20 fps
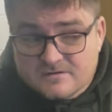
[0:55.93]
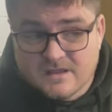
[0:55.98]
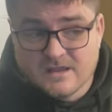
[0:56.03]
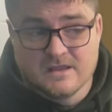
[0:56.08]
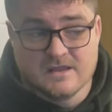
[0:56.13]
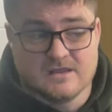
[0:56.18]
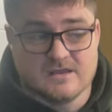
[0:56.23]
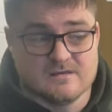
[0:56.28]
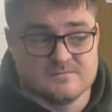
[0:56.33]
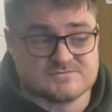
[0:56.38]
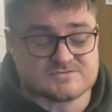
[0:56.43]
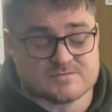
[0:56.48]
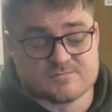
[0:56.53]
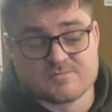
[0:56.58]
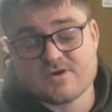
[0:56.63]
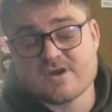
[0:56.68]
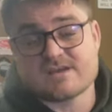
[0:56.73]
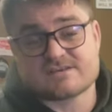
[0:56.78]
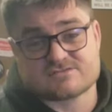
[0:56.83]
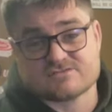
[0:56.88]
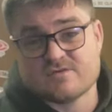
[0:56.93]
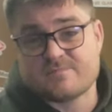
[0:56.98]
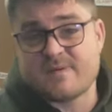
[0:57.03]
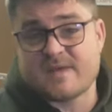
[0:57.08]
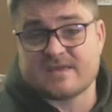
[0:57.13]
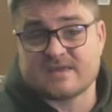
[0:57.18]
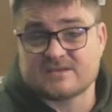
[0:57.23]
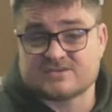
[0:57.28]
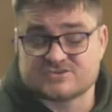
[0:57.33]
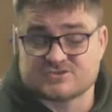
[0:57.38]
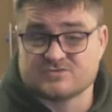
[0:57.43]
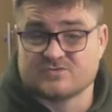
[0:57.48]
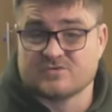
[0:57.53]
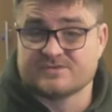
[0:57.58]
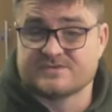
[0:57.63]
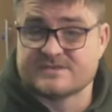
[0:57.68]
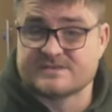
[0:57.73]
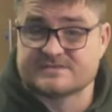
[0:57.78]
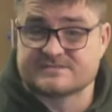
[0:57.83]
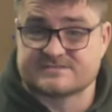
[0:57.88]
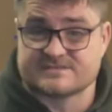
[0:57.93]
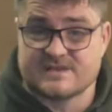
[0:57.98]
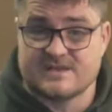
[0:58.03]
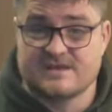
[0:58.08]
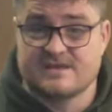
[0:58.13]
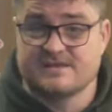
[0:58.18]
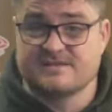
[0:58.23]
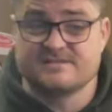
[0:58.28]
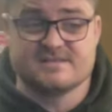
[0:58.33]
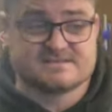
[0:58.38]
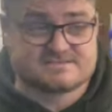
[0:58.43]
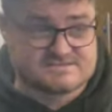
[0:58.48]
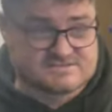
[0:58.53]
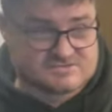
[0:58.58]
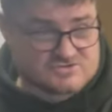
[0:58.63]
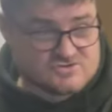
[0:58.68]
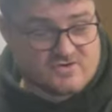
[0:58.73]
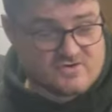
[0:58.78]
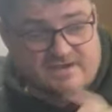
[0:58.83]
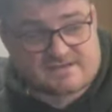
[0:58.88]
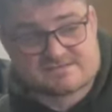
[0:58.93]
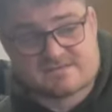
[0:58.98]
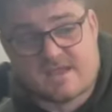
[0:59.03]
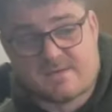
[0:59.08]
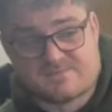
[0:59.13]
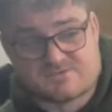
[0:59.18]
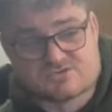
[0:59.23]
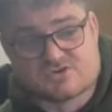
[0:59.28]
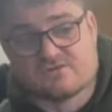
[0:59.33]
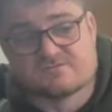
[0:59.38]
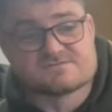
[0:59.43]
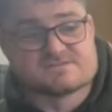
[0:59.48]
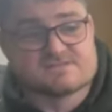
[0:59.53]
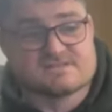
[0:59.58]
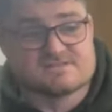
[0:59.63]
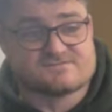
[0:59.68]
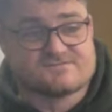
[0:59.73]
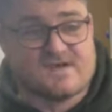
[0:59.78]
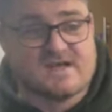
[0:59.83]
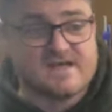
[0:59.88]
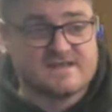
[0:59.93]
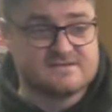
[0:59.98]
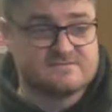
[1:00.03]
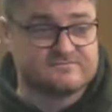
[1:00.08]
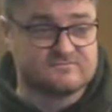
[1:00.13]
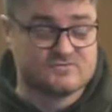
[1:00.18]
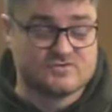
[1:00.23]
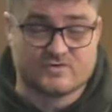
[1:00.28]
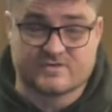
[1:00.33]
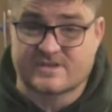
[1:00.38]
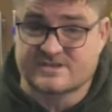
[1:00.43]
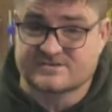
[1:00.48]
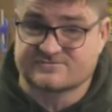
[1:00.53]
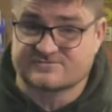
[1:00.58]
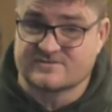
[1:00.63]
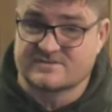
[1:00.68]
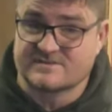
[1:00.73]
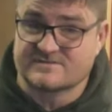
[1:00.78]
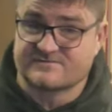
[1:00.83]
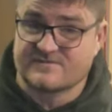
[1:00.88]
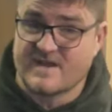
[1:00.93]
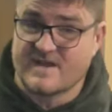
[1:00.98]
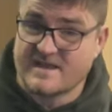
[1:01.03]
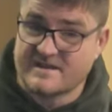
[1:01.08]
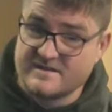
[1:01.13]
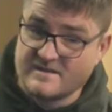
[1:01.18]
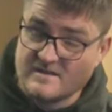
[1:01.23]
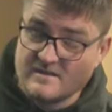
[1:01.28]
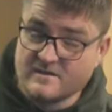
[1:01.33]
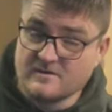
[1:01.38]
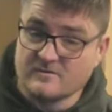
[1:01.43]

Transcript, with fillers: Um, so brakes are a big issue on these, and this is no exception. Obviously, this van, know the history of this van.